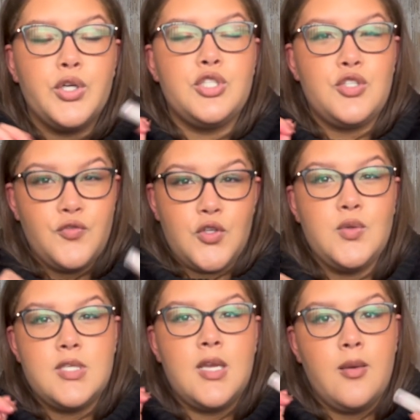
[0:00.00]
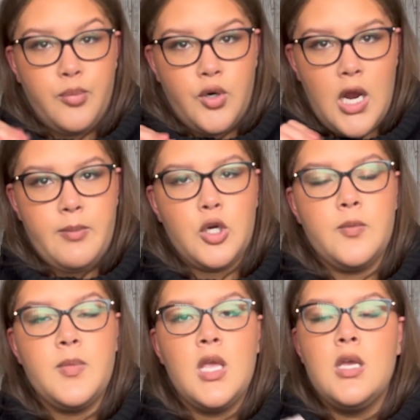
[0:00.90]
Diffusing
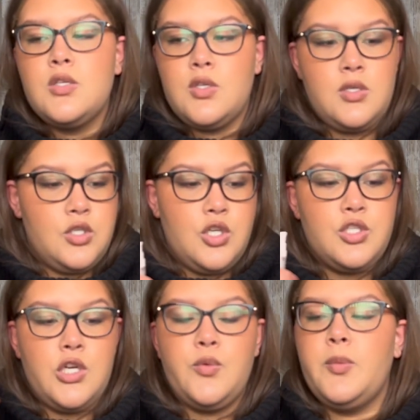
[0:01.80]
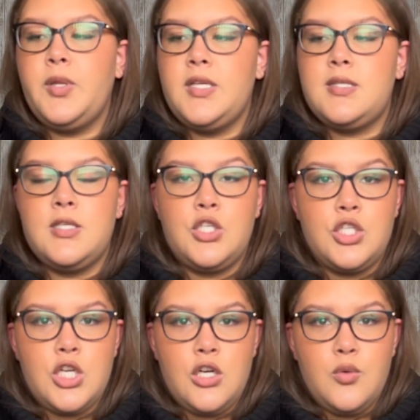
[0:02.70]
Primer. So this is just going to replace the
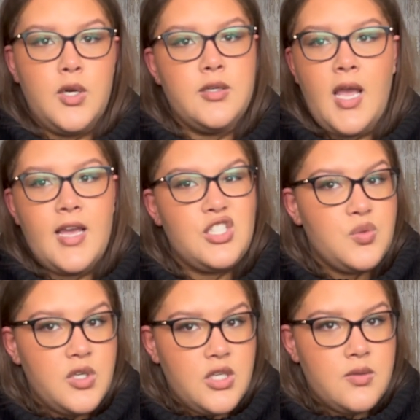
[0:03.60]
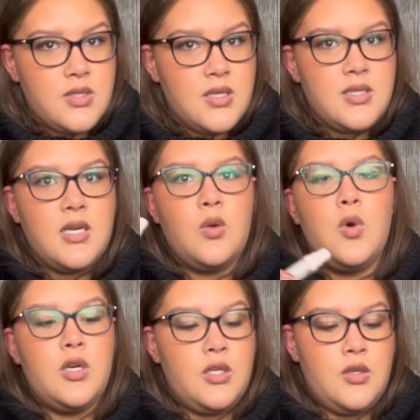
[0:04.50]
Shiseido one. I just want to use this, and I
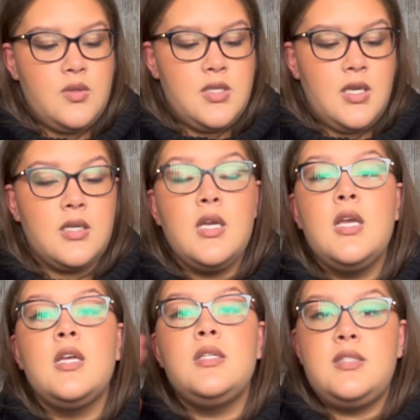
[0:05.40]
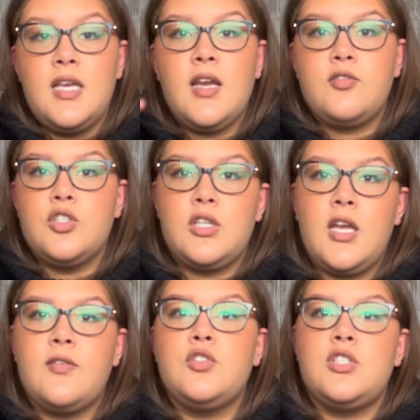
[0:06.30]
want to use it day after day
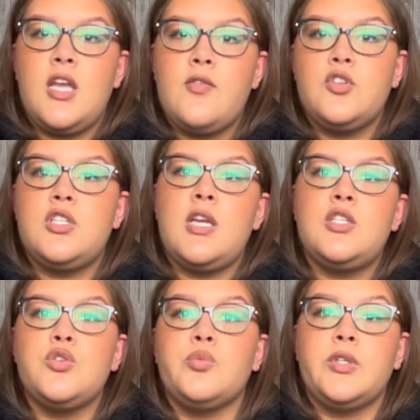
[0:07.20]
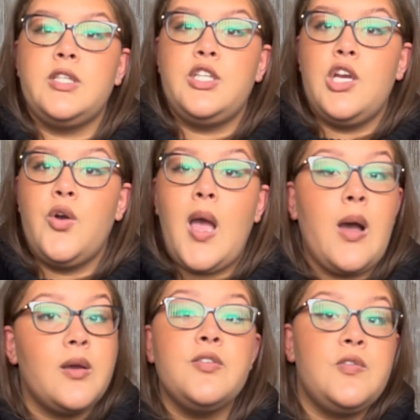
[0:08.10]
after day after day to really know
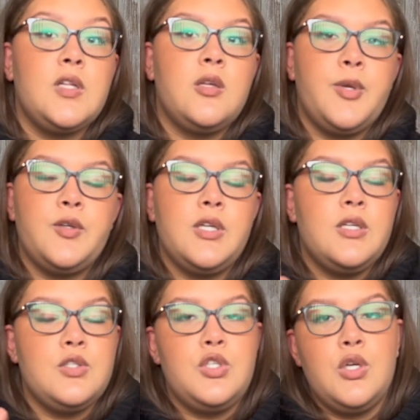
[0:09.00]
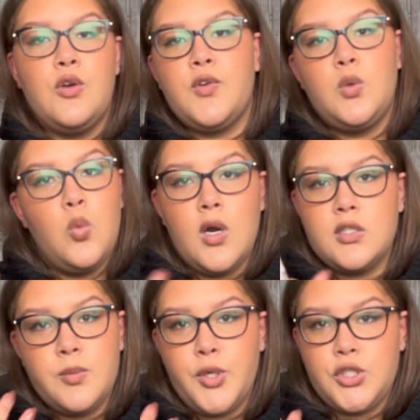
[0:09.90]
how I feel about it and to know if I'd want
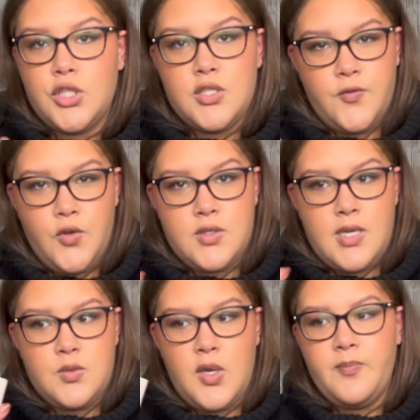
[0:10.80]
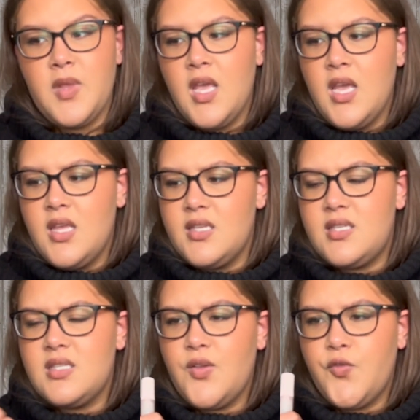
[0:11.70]
to purchase a full size one. This
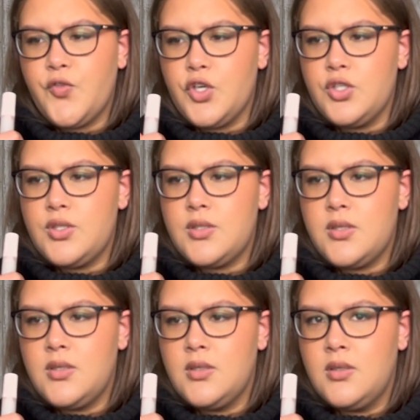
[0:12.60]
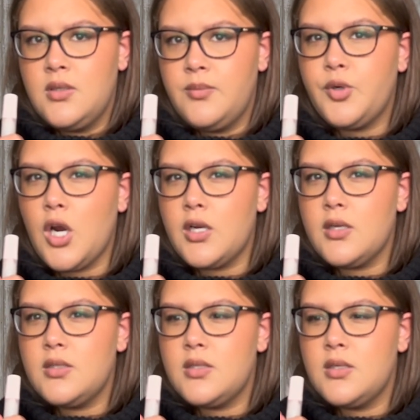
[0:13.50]
is the first
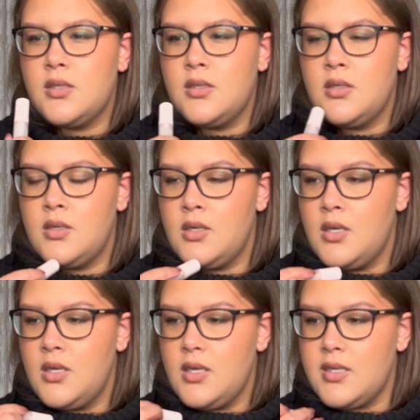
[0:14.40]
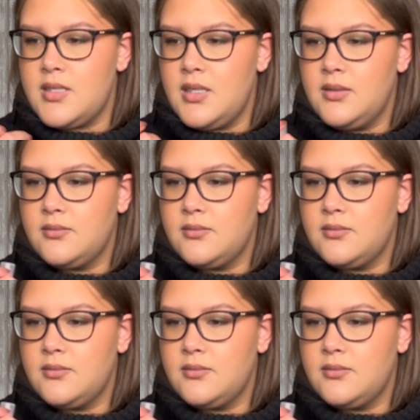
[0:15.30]
product. Is it?